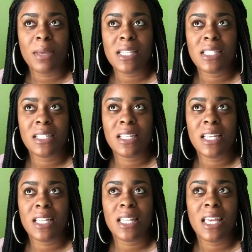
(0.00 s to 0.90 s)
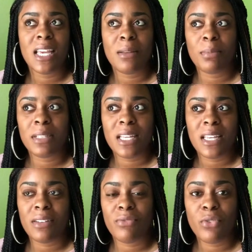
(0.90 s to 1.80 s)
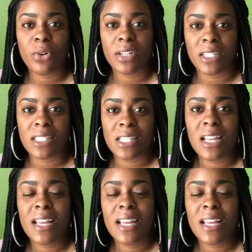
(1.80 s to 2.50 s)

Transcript: basically he laid a plan for us.